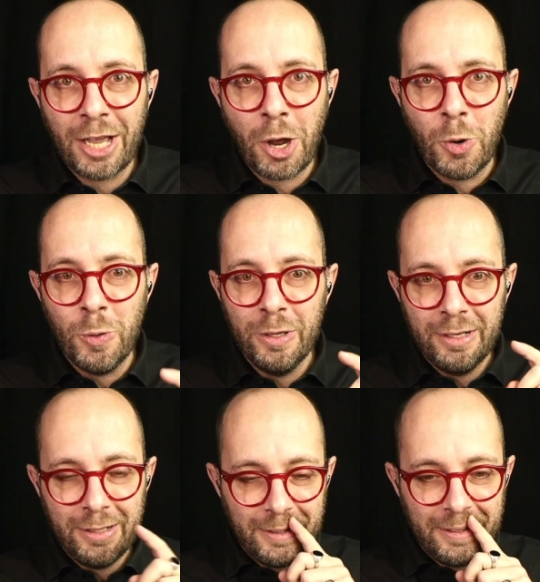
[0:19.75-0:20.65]
So
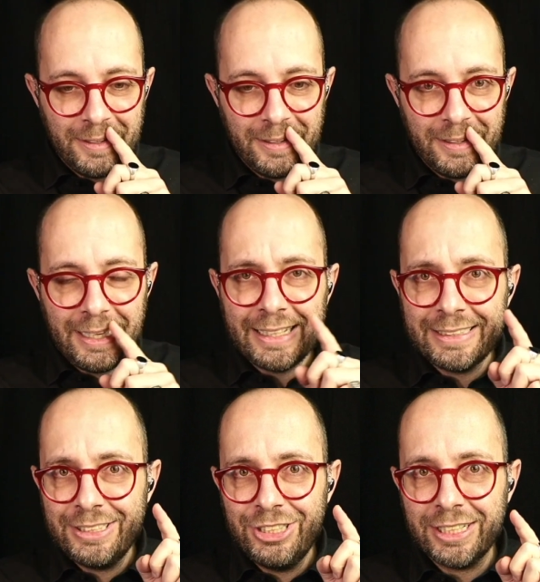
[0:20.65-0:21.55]

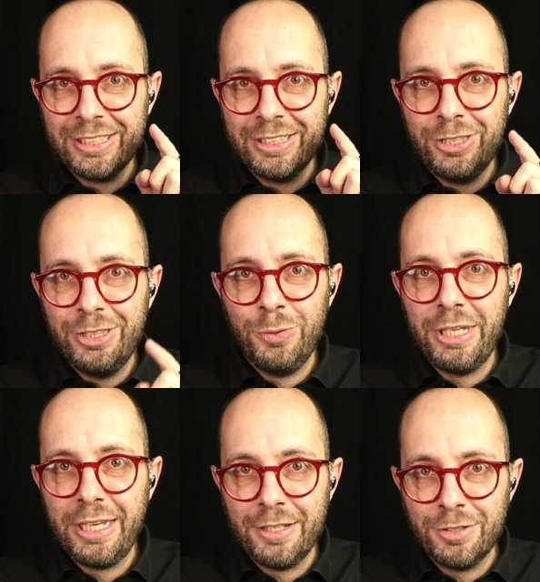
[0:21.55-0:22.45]
let's just do
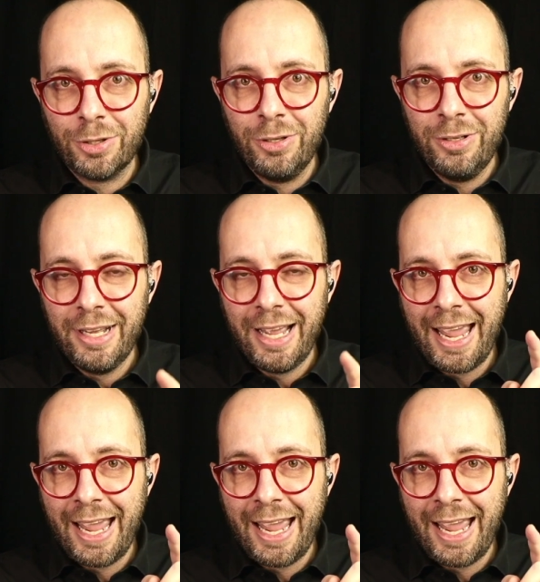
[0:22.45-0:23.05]
the intro